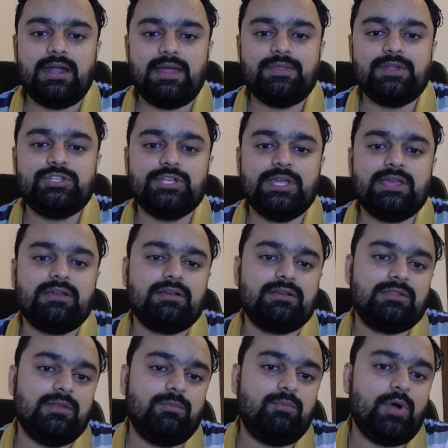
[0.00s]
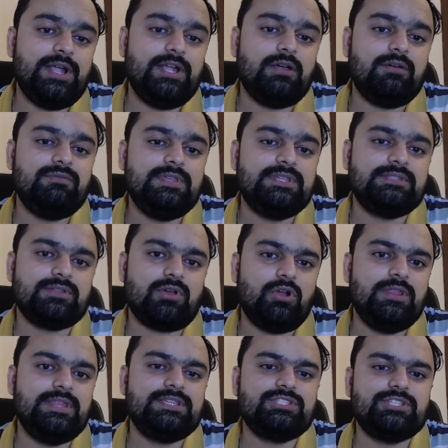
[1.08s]
check. The point of this,
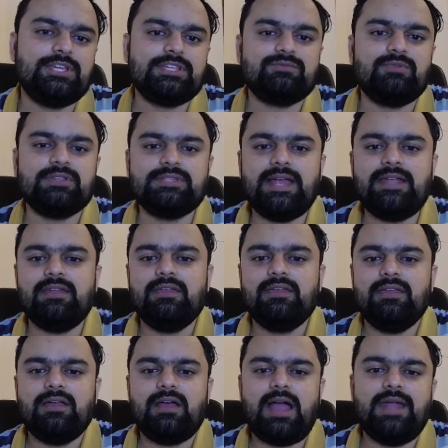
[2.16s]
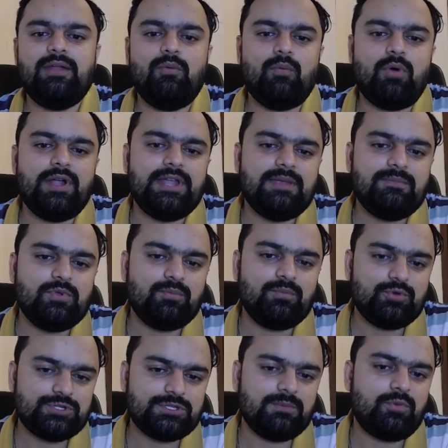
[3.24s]
all these checks, was that I don't want him to
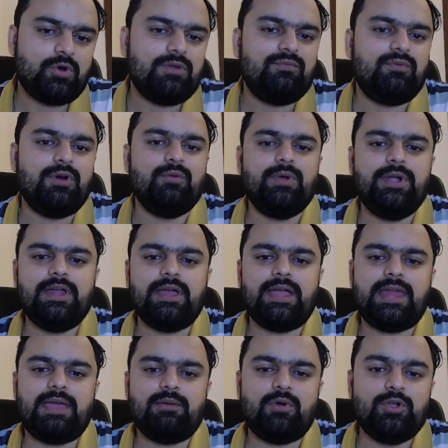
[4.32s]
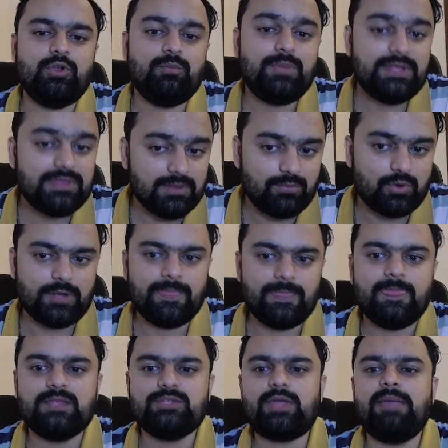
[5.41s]
push the pawn forward and I want to pin the pawn.
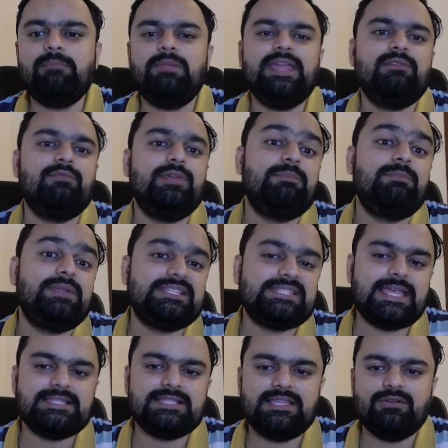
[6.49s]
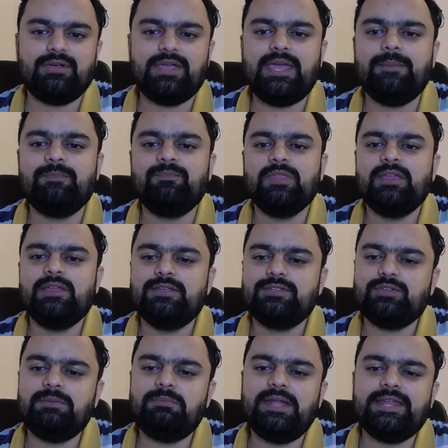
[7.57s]
So I'm playing very precisely. Okay, so
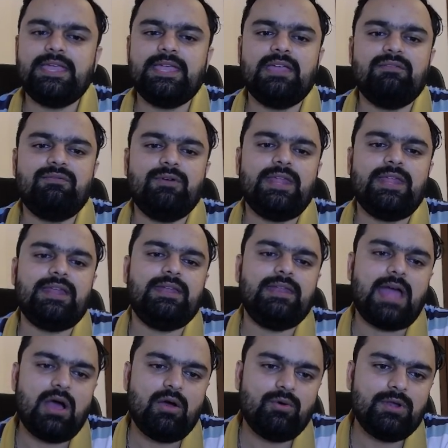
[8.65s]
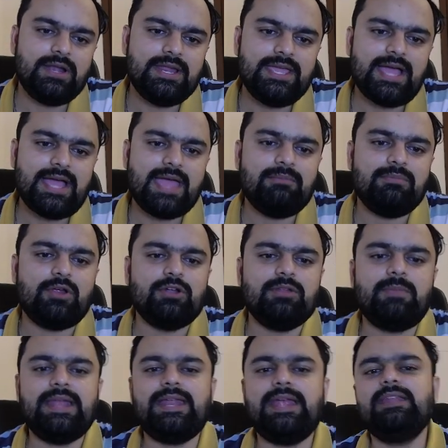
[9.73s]
he played king f1, and now only I brought
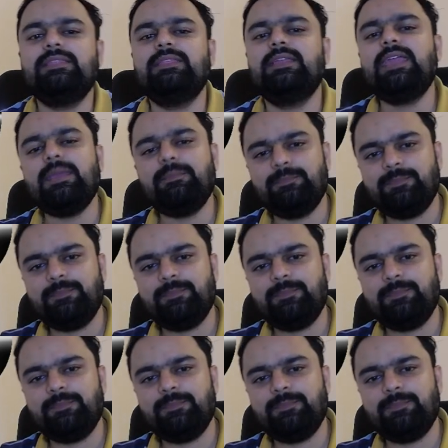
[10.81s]
my knight in the game.